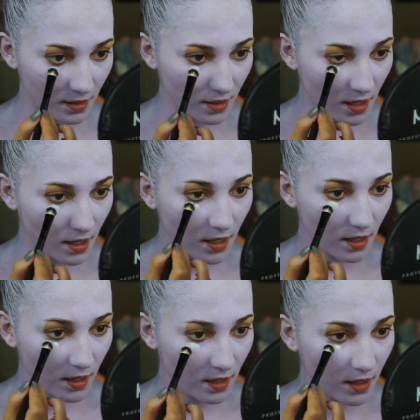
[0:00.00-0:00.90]
Makeup Forever
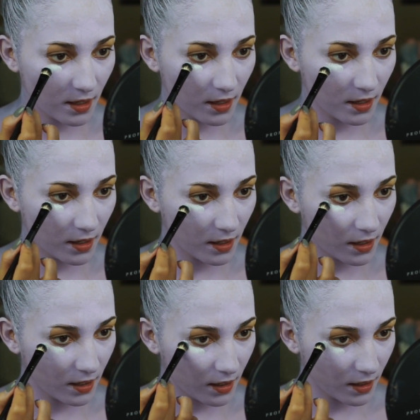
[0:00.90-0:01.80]
palette, and I'm
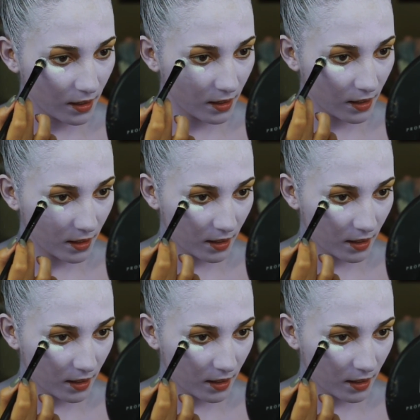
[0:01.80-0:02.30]
starting to highlight